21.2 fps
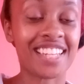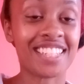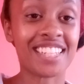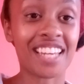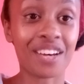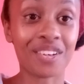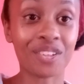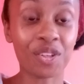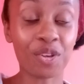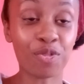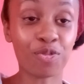
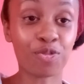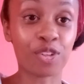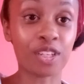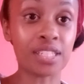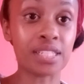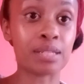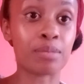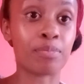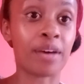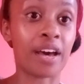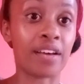Tell your
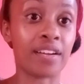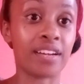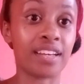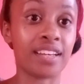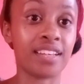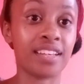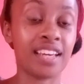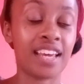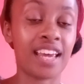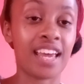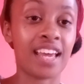friends about it.
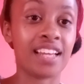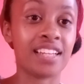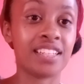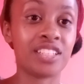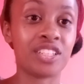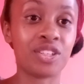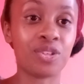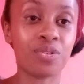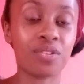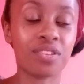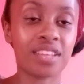
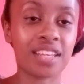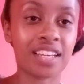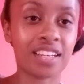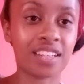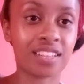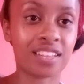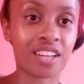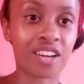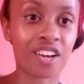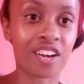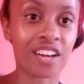Do you
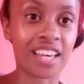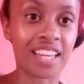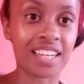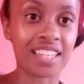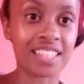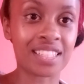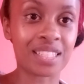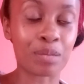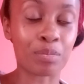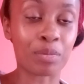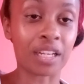think there are
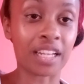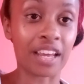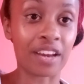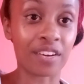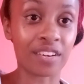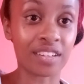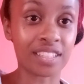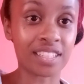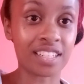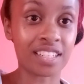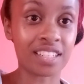any
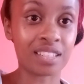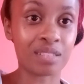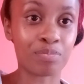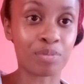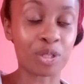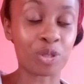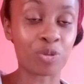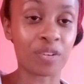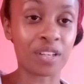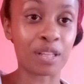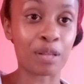similarities
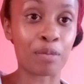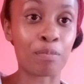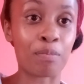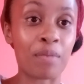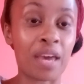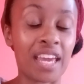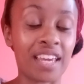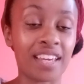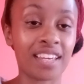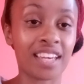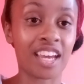between the
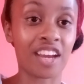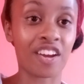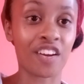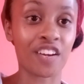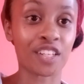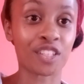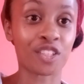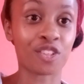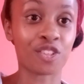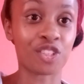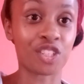main
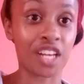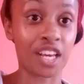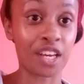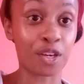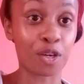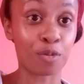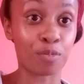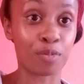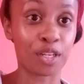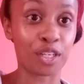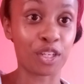character
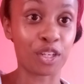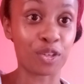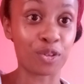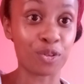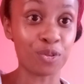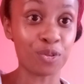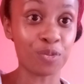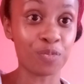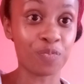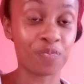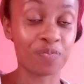Jacob and
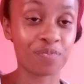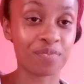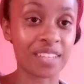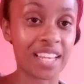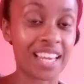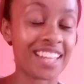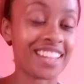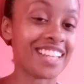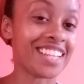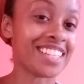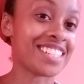you?
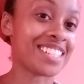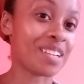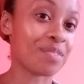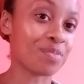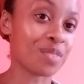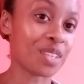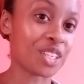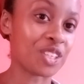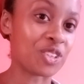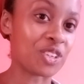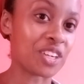That's
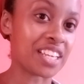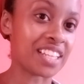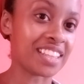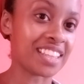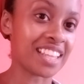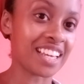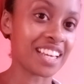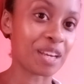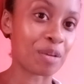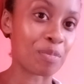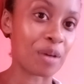something you can
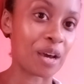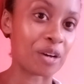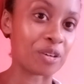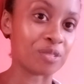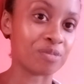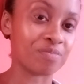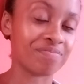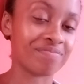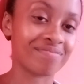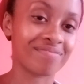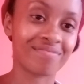think
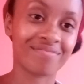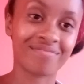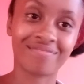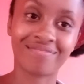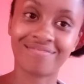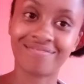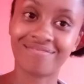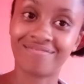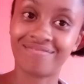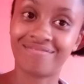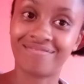about.
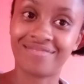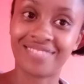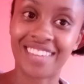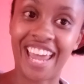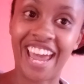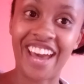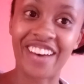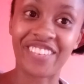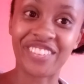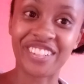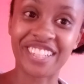
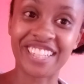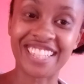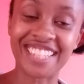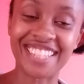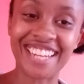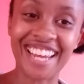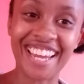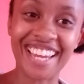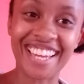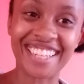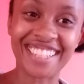Have a good
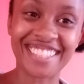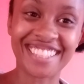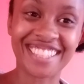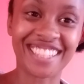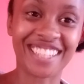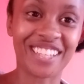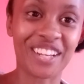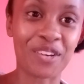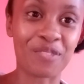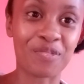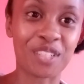day.
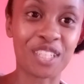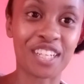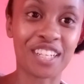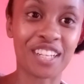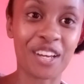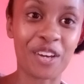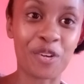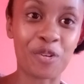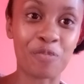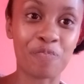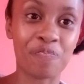Shalom,
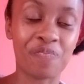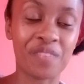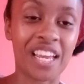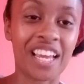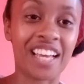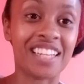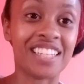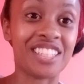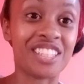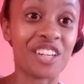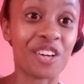shalom.
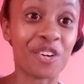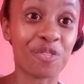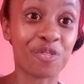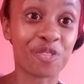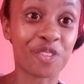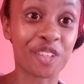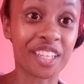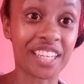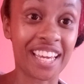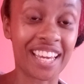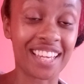Don't
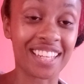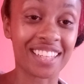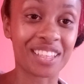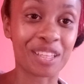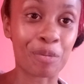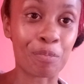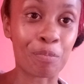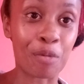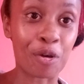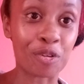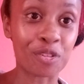forget,
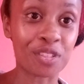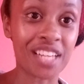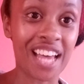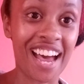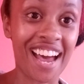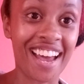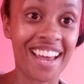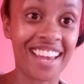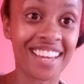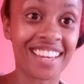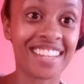the Most
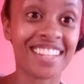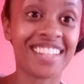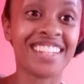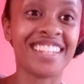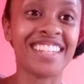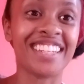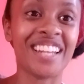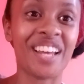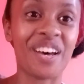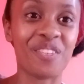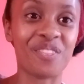High
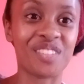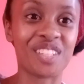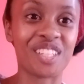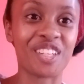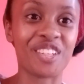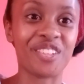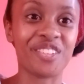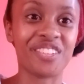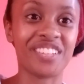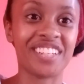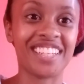loves
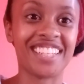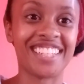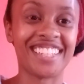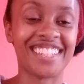you.